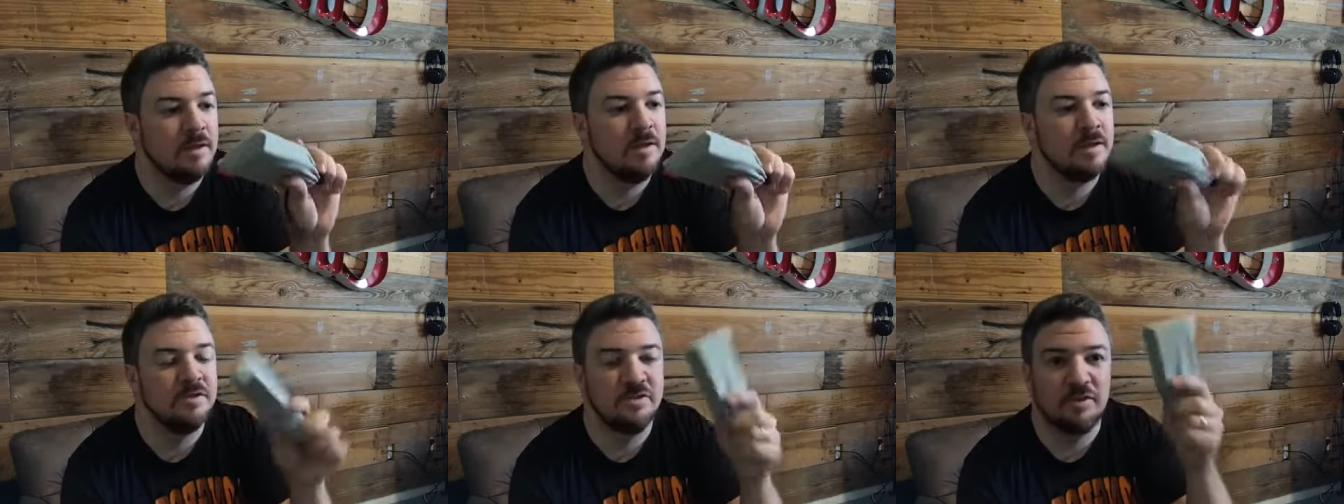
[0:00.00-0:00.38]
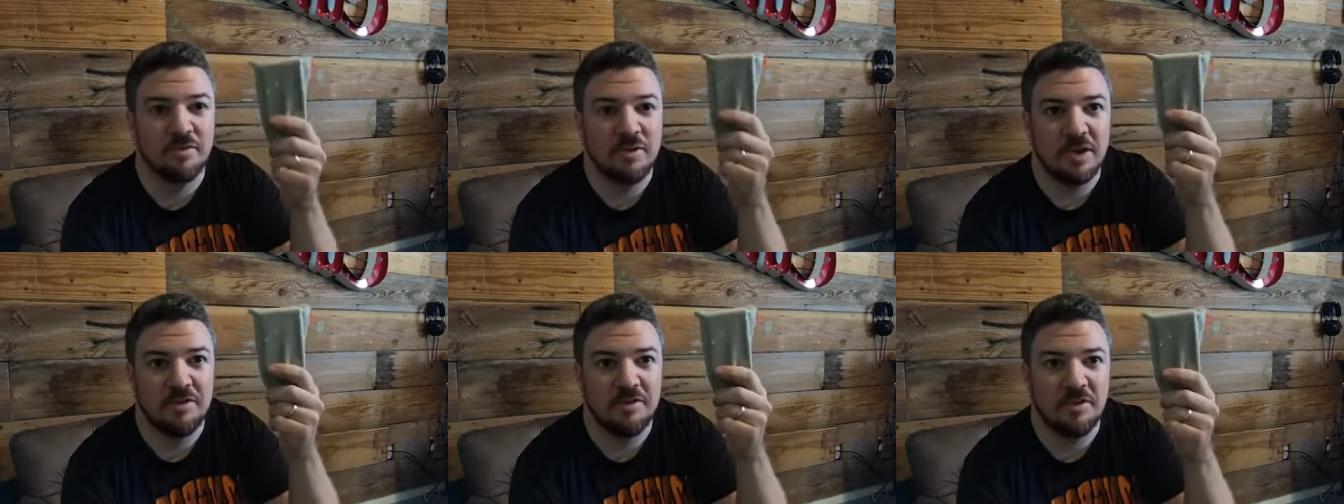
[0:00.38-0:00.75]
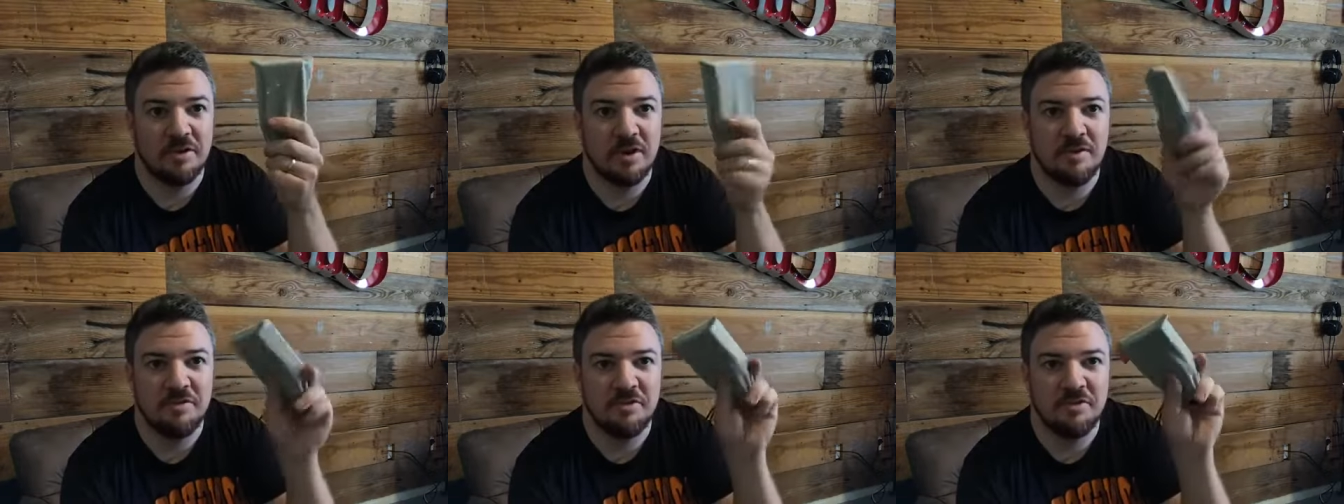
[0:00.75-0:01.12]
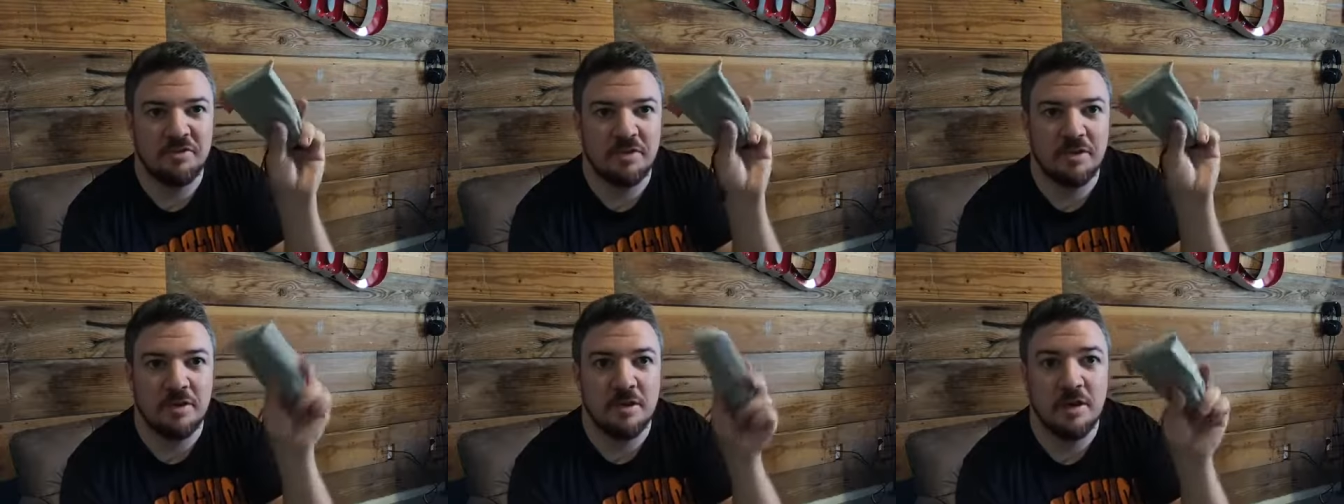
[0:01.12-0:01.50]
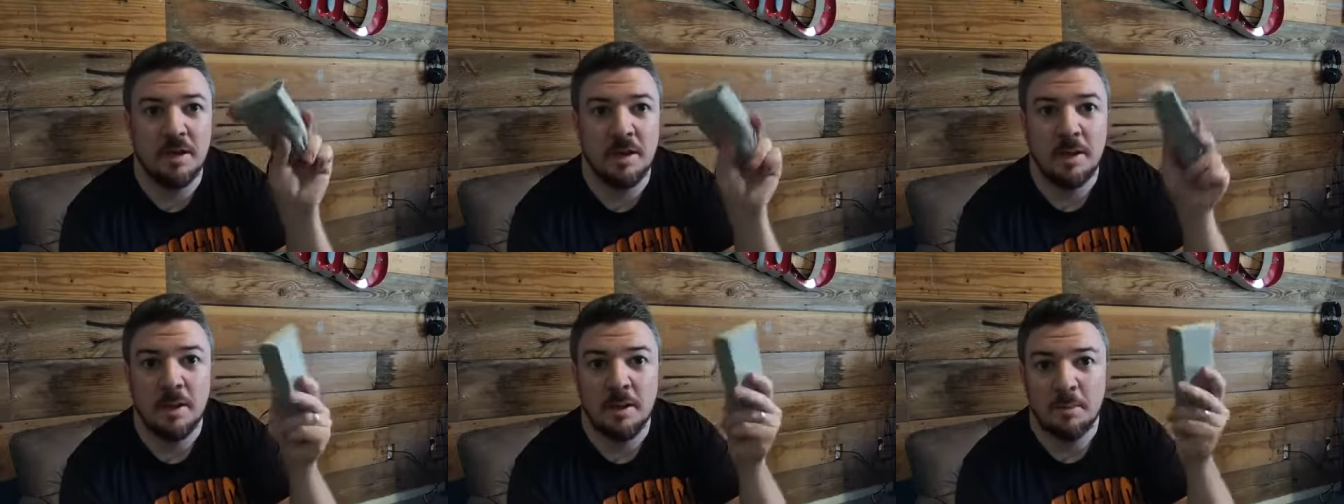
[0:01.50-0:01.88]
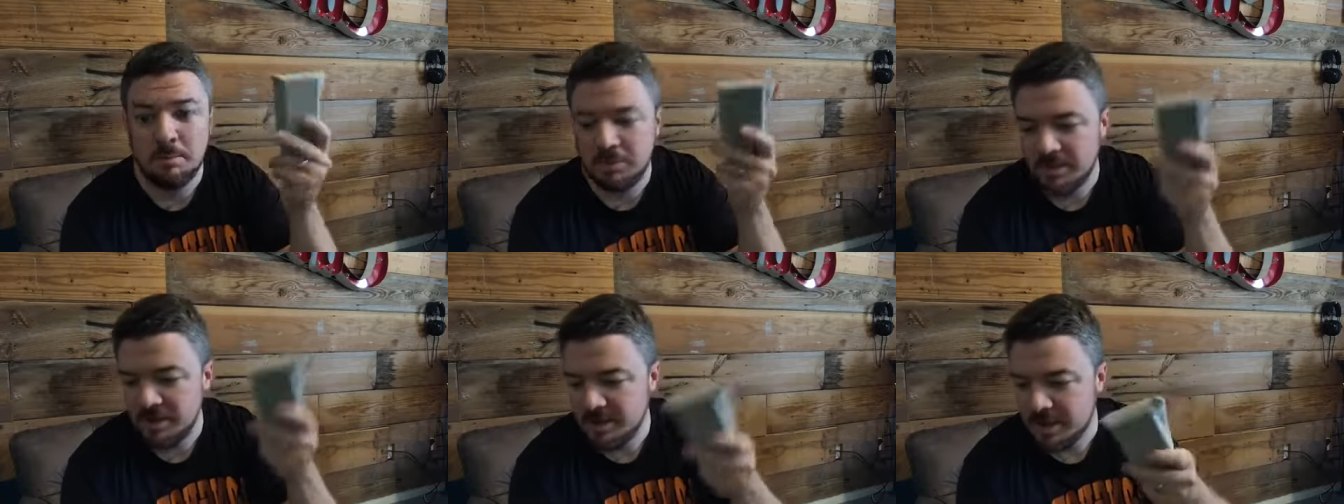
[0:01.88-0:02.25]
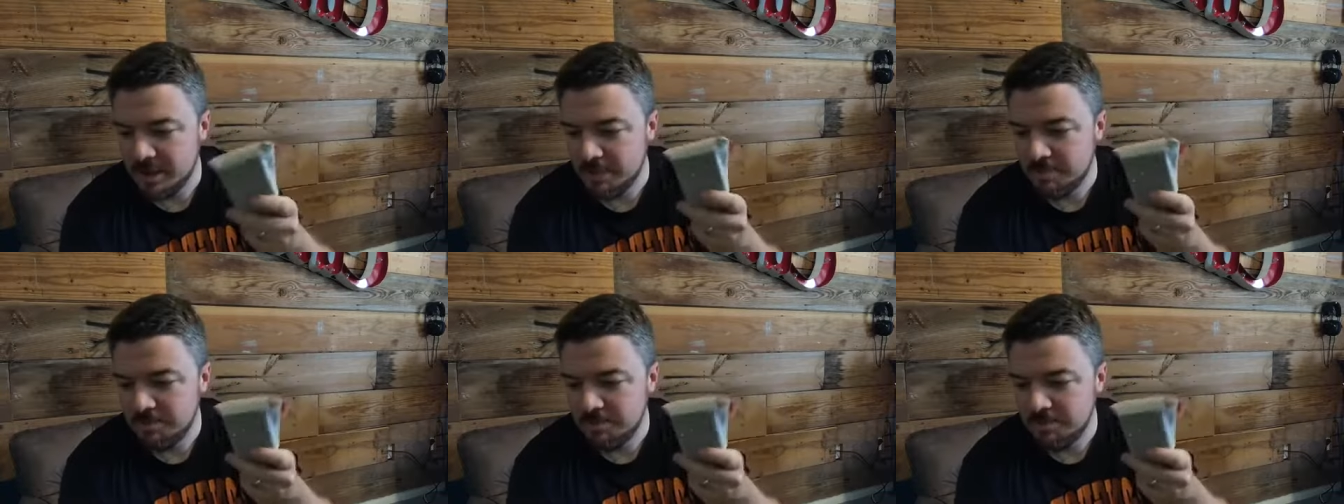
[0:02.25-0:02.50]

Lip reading: So the light's on, obviously. But yeah,